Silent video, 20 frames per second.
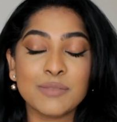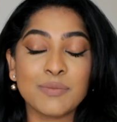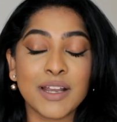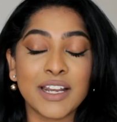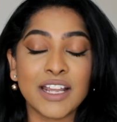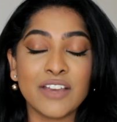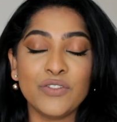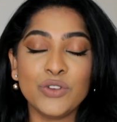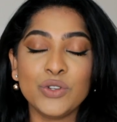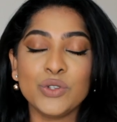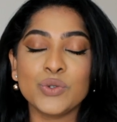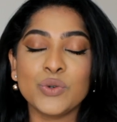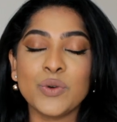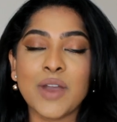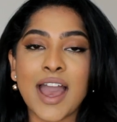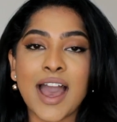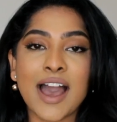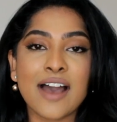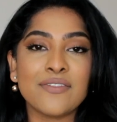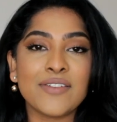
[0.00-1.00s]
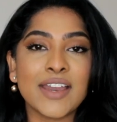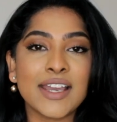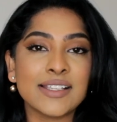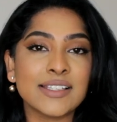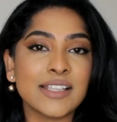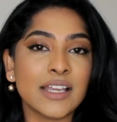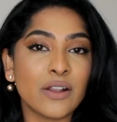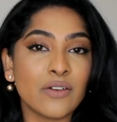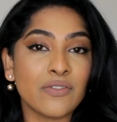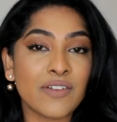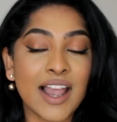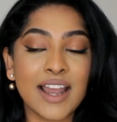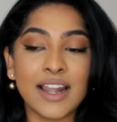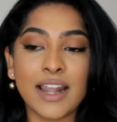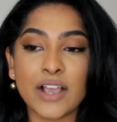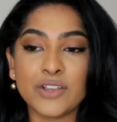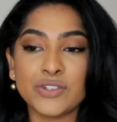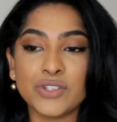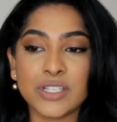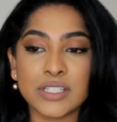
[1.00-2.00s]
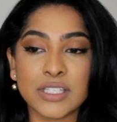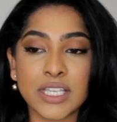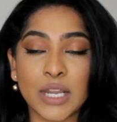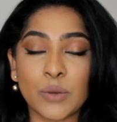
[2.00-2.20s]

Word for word: but if you do have a set of eyelashes,